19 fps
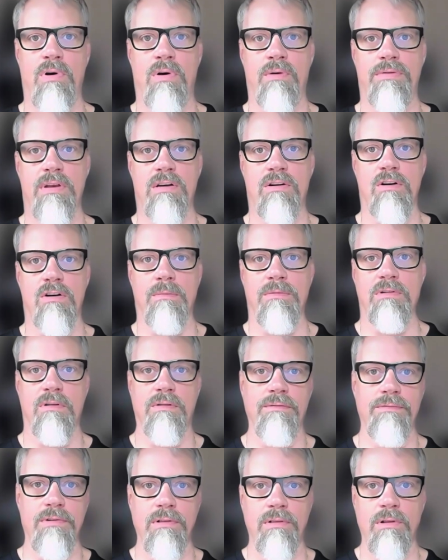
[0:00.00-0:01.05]
in terms
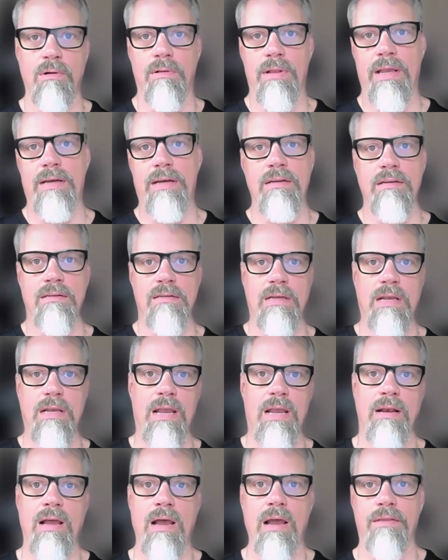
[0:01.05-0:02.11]
of low latency
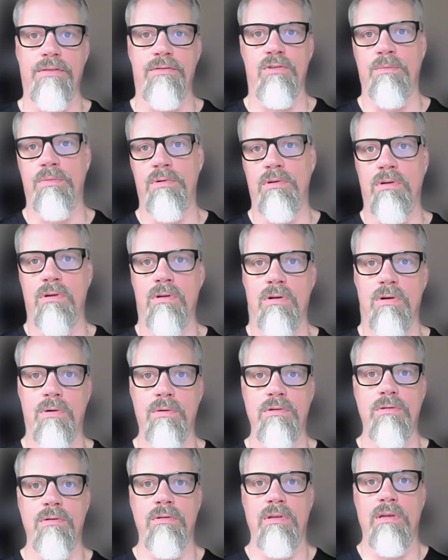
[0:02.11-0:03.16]
and high throughput. You can go
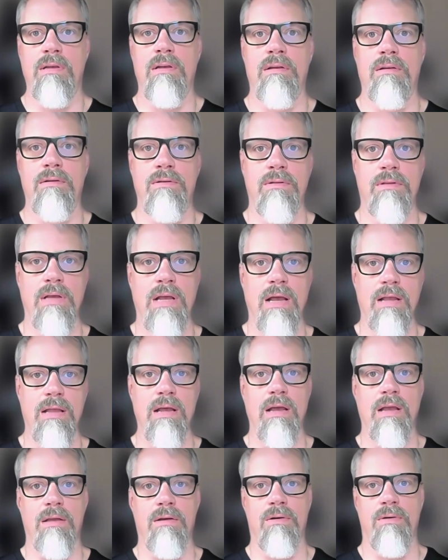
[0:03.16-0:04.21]
to the
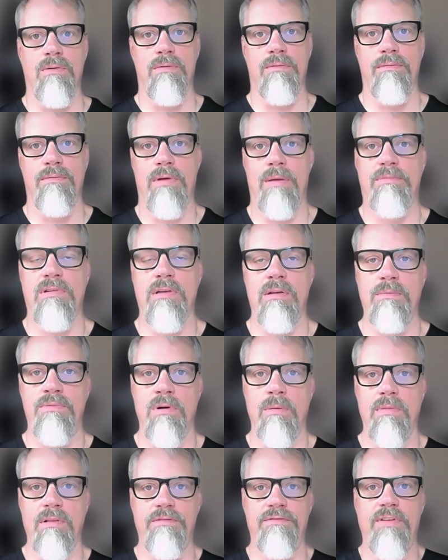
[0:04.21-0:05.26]
Akka.io website. You
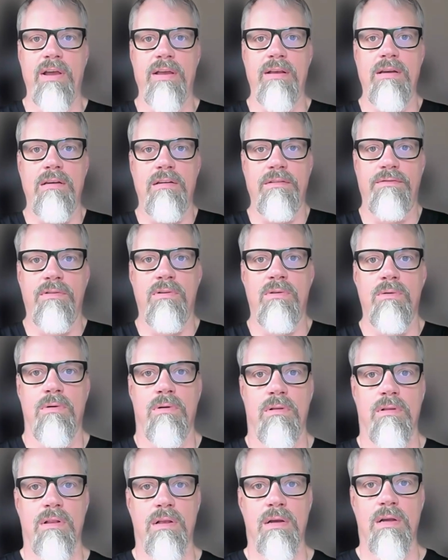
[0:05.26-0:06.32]
probably find it if you
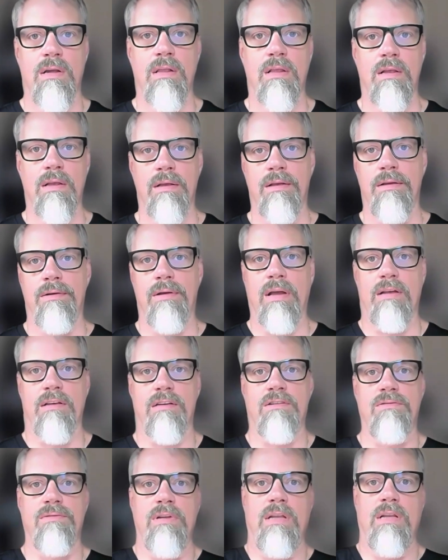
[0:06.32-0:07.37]
go to Akka
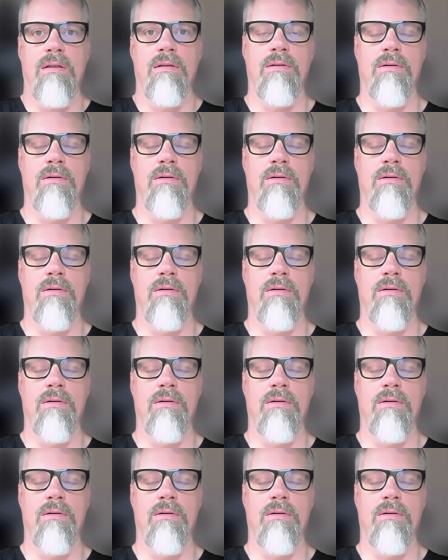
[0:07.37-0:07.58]
Stream,